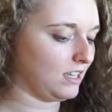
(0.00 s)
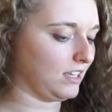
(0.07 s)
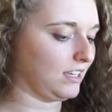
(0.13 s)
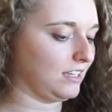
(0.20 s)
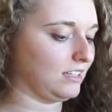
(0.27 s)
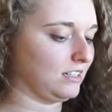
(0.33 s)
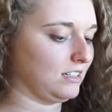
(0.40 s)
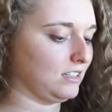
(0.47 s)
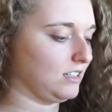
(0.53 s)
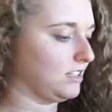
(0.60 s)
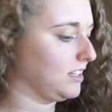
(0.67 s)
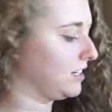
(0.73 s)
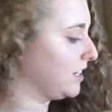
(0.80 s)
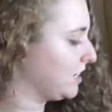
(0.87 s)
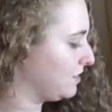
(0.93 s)
And
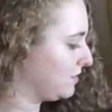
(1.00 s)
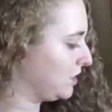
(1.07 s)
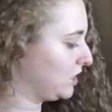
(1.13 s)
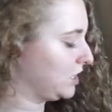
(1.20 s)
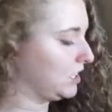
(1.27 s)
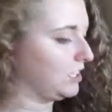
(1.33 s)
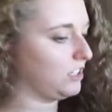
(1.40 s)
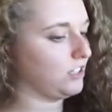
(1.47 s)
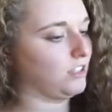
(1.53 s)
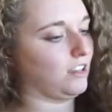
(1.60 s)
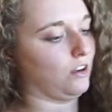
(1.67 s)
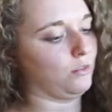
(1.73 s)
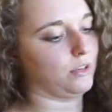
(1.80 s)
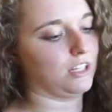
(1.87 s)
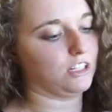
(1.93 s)
they're either
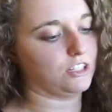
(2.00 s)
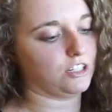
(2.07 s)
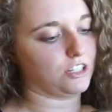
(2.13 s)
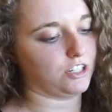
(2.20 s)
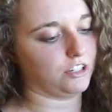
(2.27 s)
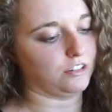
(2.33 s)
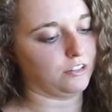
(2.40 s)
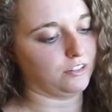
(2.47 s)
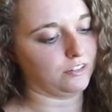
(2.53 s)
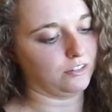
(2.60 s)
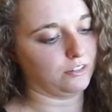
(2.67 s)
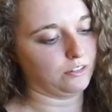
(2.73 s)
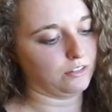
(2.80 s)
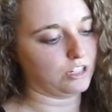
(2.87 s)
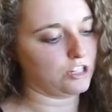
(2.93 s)
going
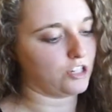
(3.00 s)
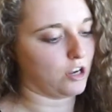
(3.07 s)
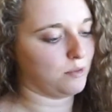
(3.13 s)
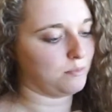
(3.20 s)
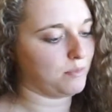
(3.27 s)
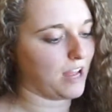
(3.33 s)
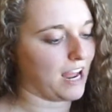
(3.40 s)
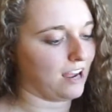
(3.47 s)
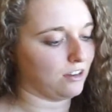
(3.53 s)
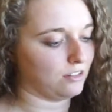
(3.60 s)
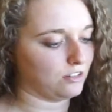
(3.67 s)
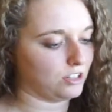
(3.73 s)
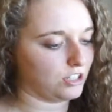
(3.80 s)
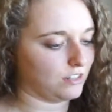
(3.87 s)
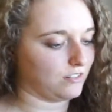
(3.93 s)
to jump
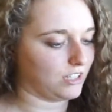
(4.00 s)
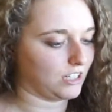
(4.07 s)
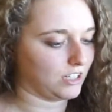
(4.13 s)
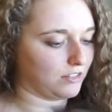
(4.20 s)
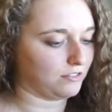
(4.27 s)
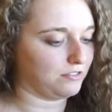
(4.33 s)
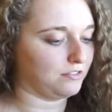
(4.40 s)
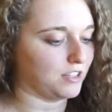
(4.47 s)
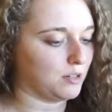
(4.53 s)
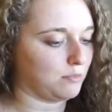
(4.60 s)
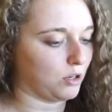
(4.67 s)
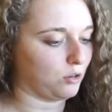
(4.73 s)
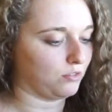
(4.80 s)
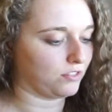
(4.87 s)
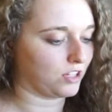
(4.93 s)
out or they're going to flip
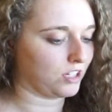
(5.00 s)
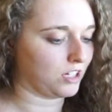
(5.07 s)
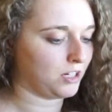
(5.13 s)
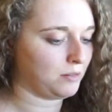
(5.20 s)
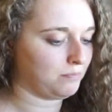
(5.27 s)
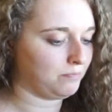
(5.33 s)
over.